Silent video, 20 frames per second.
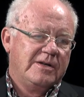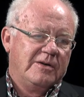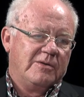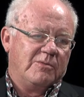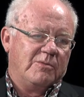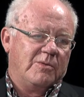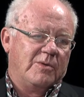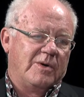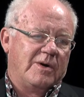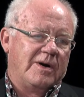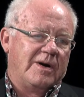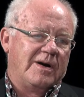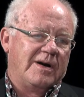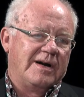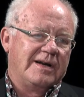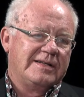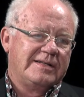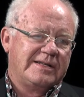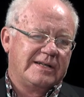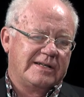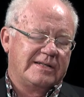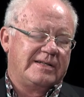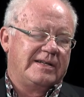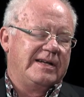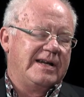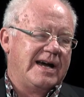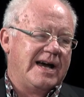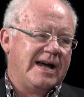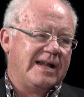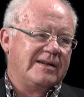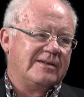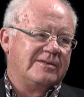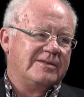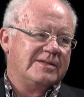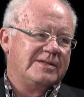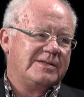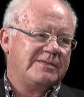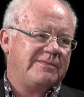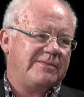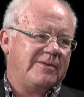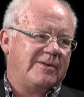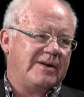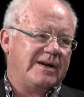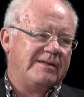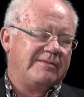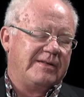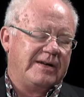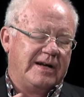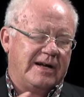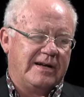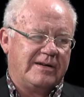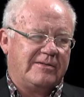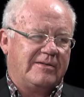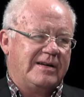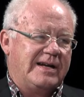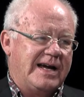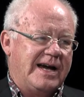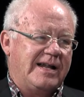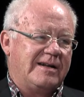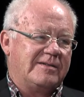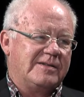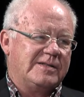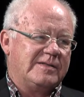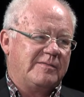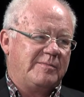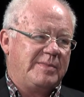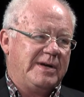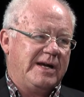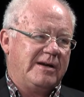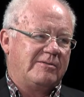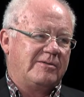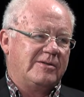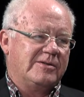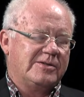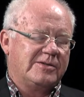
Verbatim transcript: were sixty dollars for every one hundred dollars of payroll.